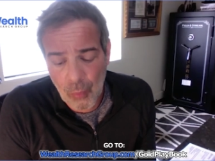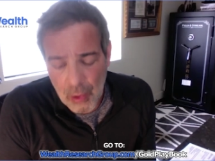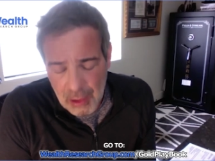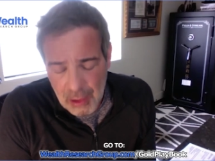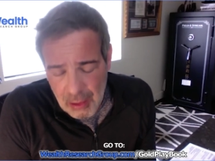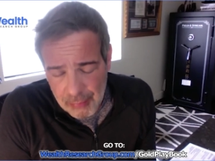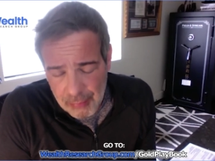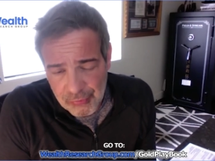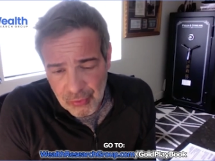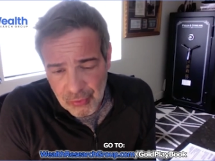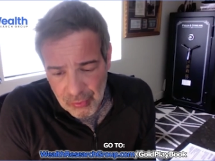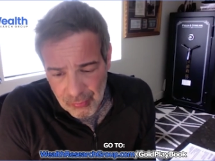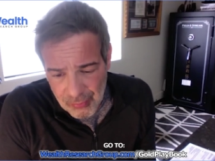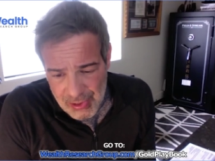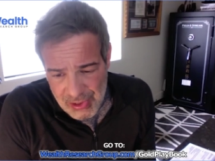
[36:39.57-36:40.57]
when it
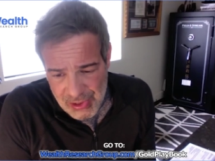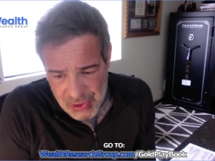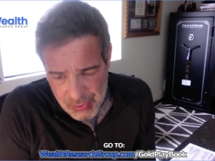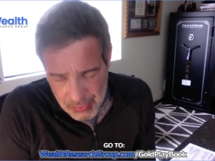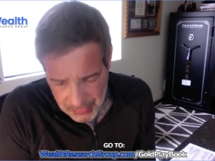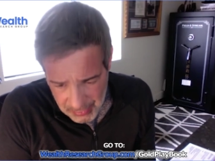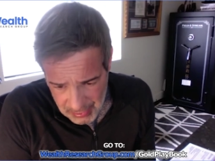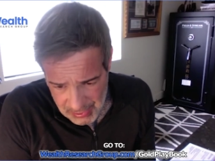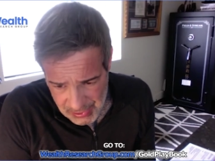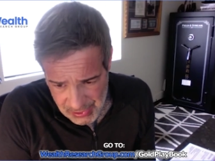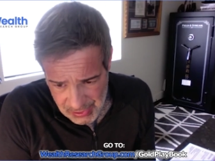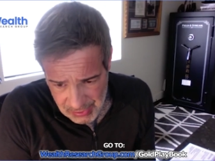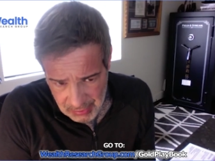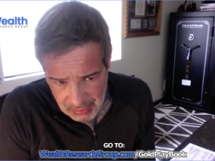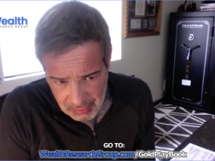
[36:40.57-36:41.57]
comes to doing business with
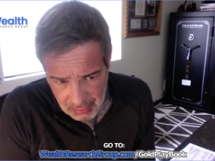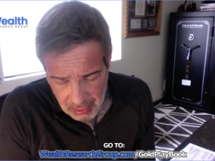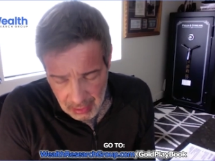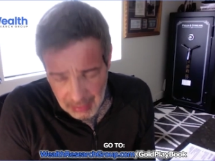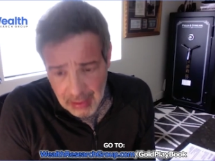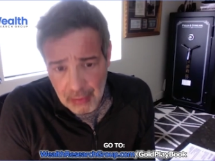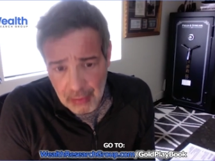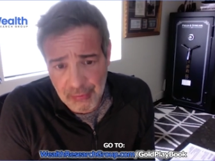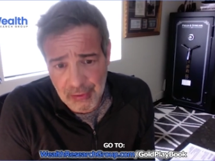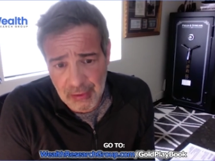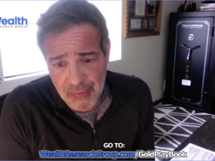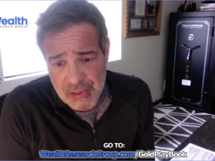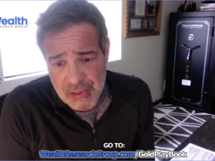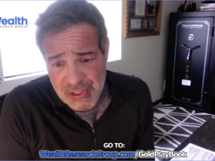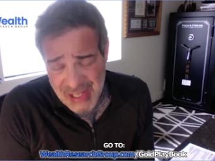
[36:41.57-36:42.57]
us, you are
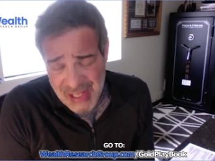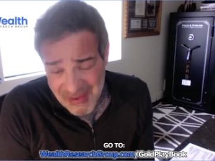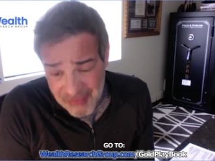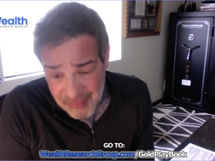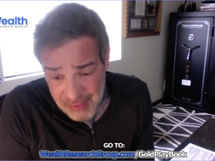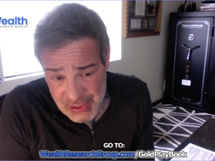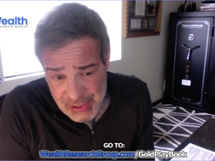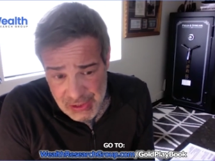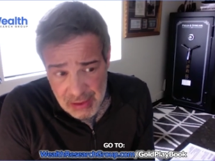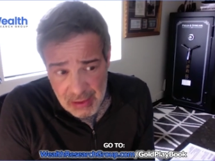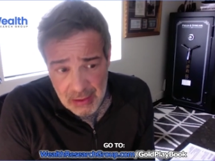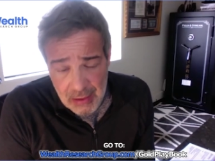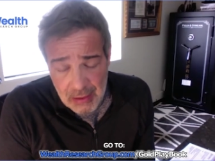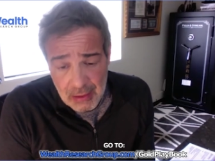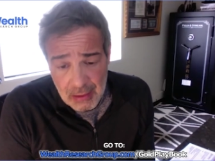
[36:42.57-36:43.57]
guaranteed the
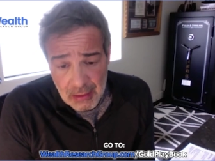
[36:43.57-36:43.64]
safest